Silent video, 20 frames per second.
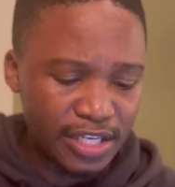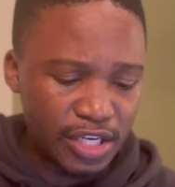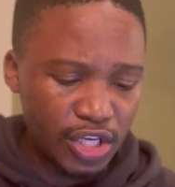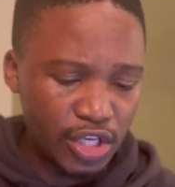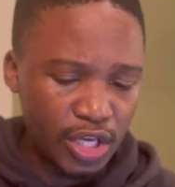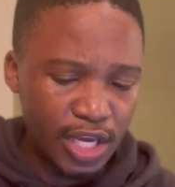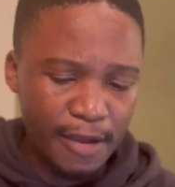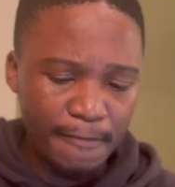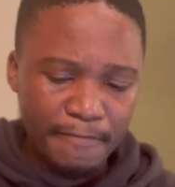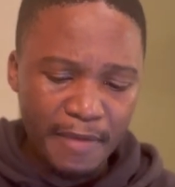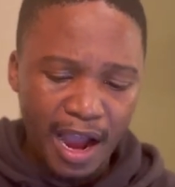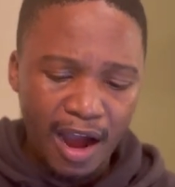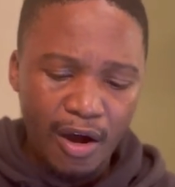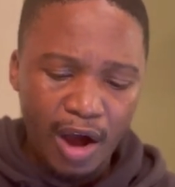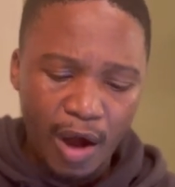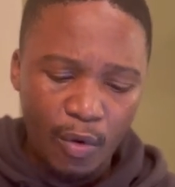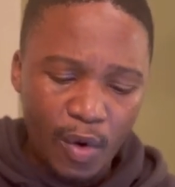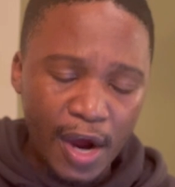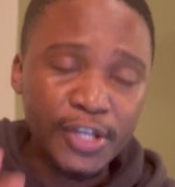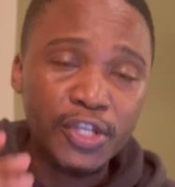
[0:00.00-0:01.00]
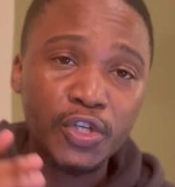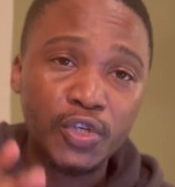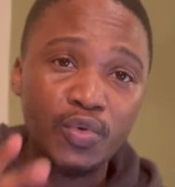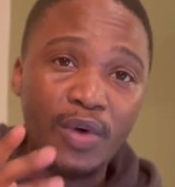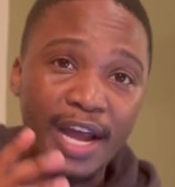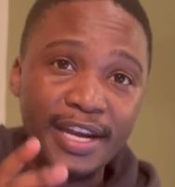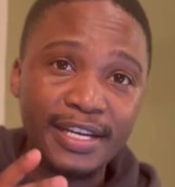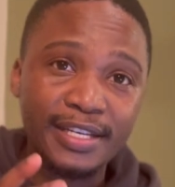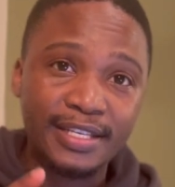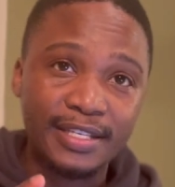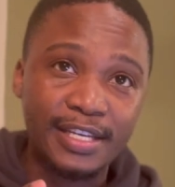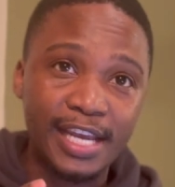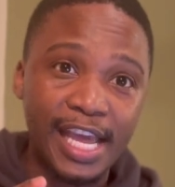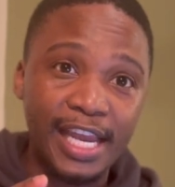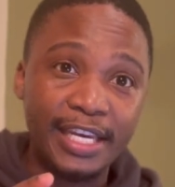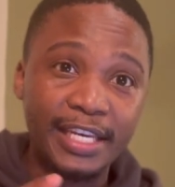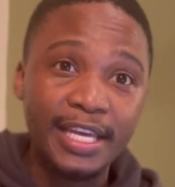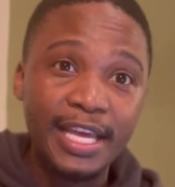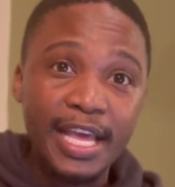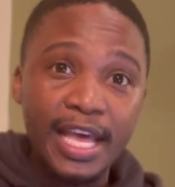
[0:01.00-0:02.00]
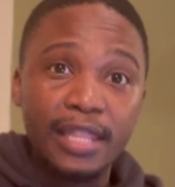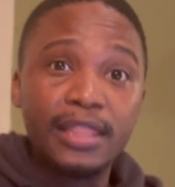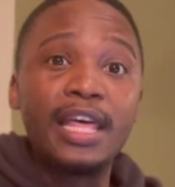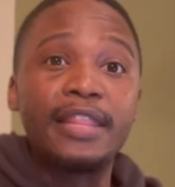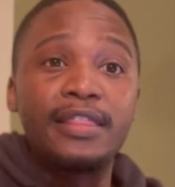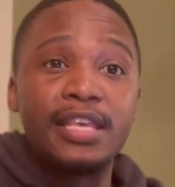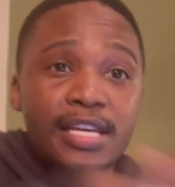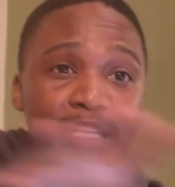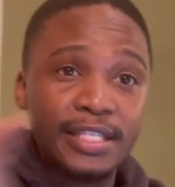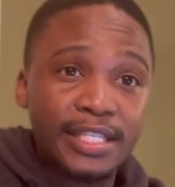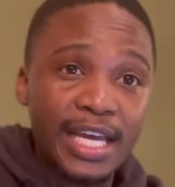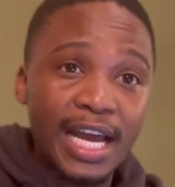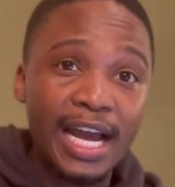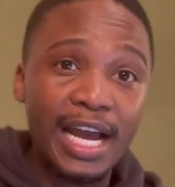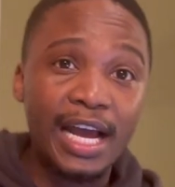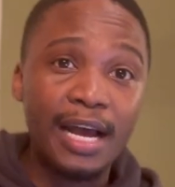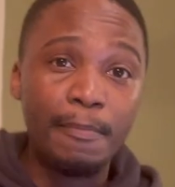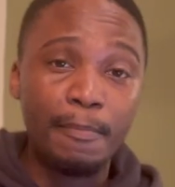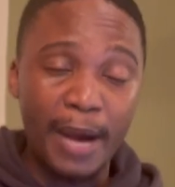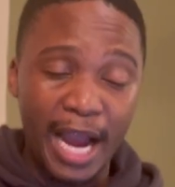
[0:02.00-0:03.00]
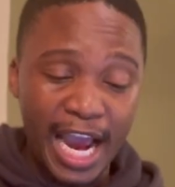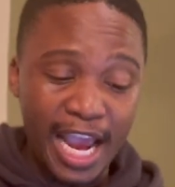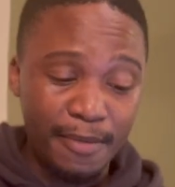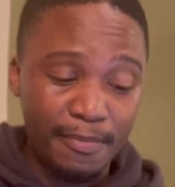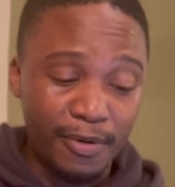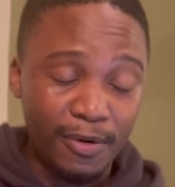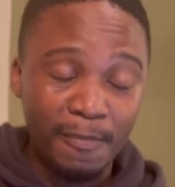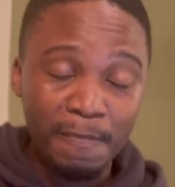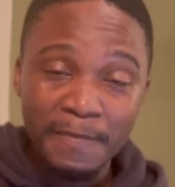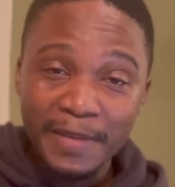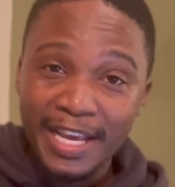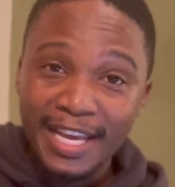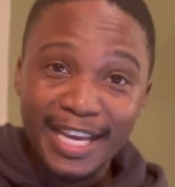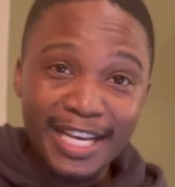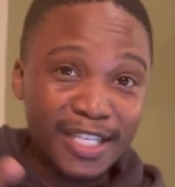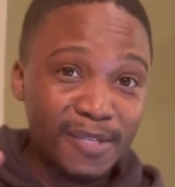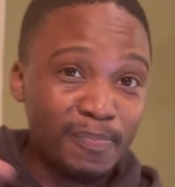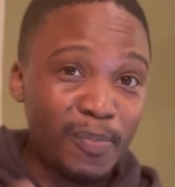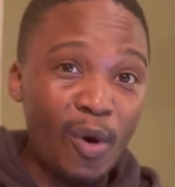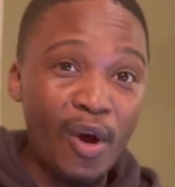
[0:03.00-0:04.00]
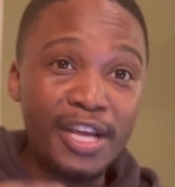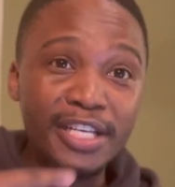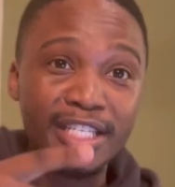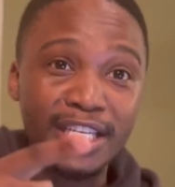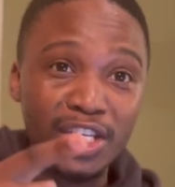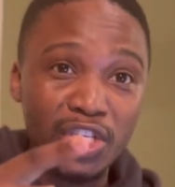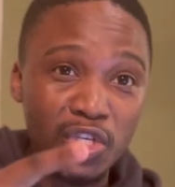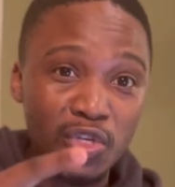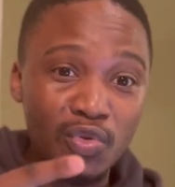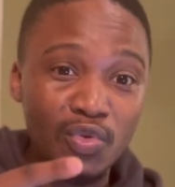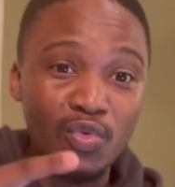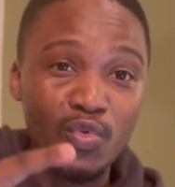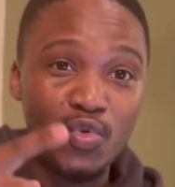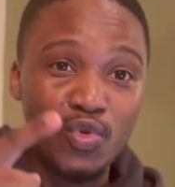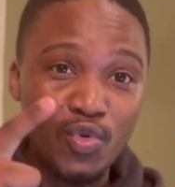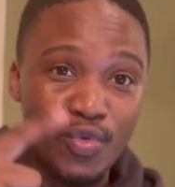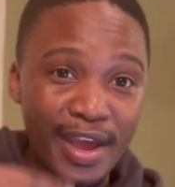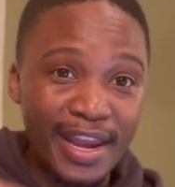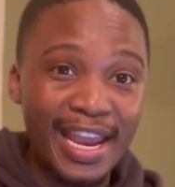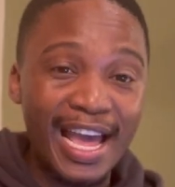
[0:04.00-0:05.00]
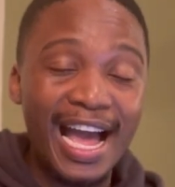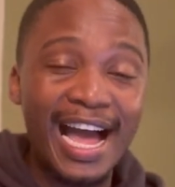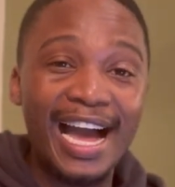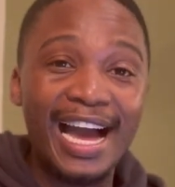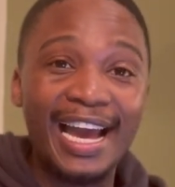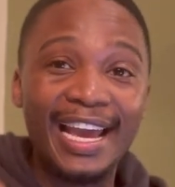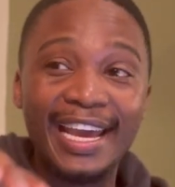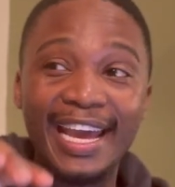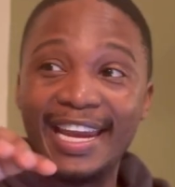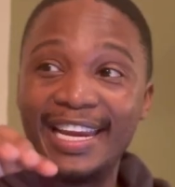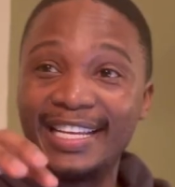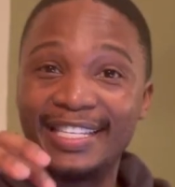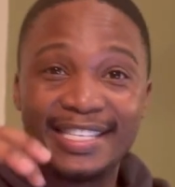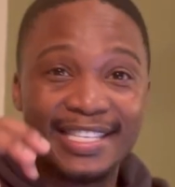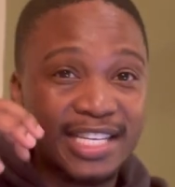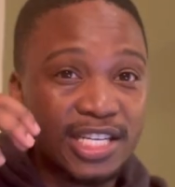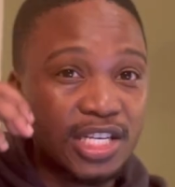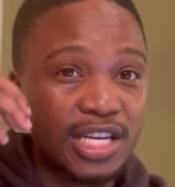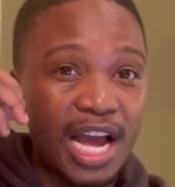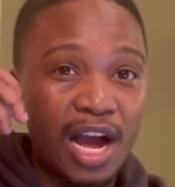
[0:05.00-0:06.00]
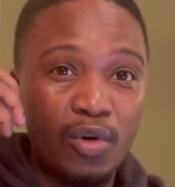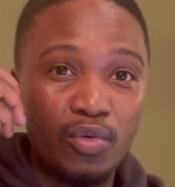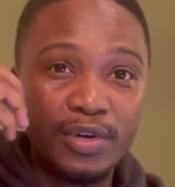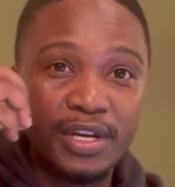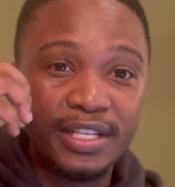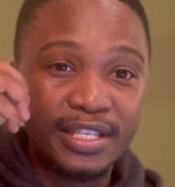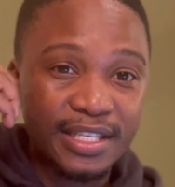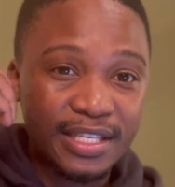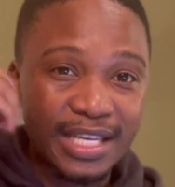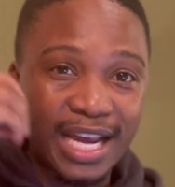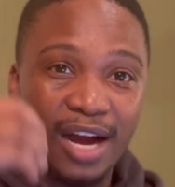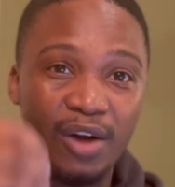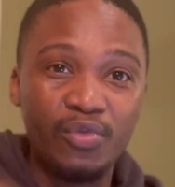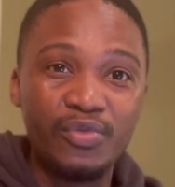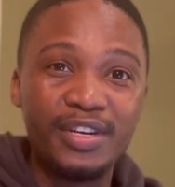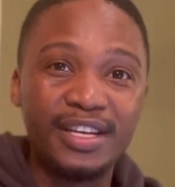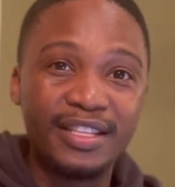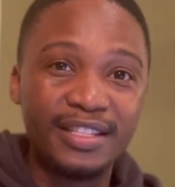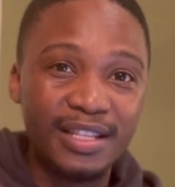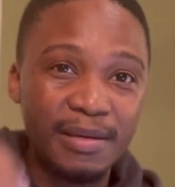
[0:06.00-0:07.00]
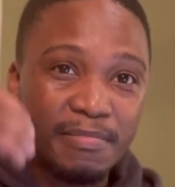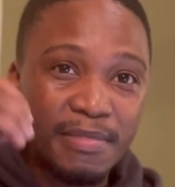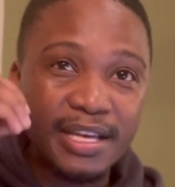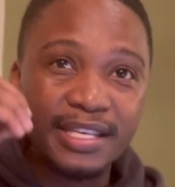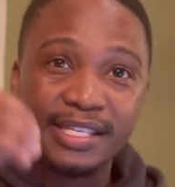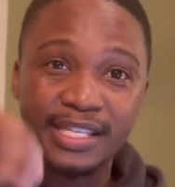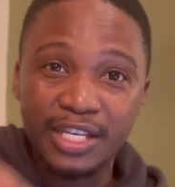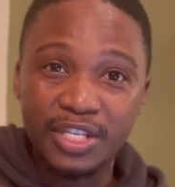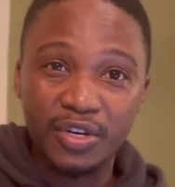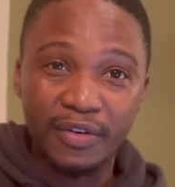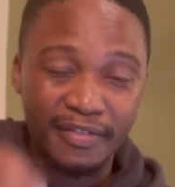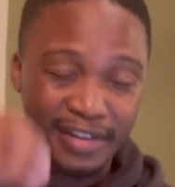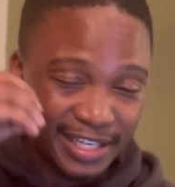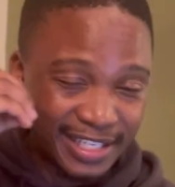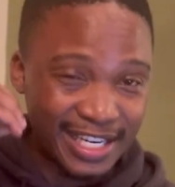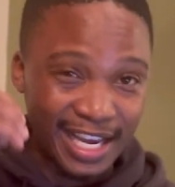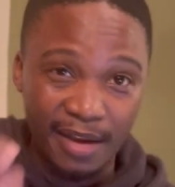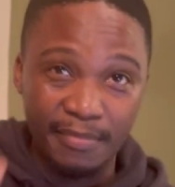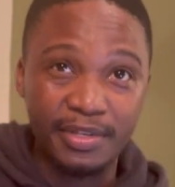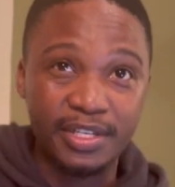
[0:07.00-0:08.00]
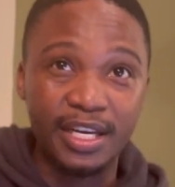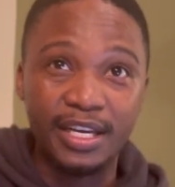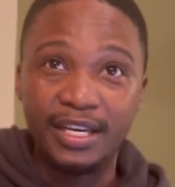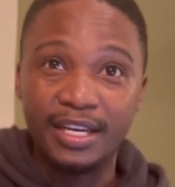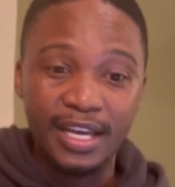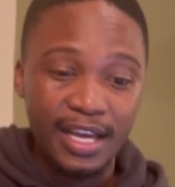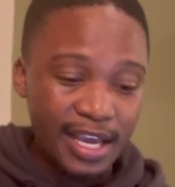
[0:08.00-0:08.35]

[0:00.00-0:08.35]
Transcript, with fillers: I want you to understand that the entire Bible is pointing you, you and I, and it's sound, it's sounding the message of redemption,